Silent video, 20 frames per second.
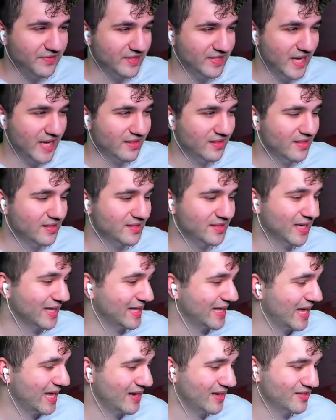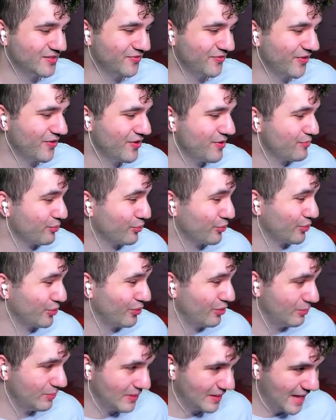take this again. It's very
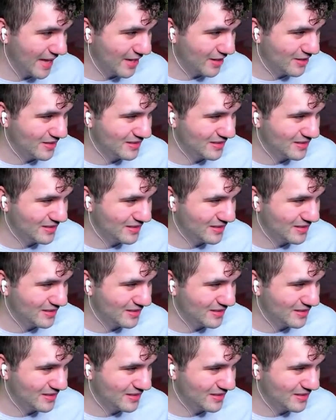brutal, but like,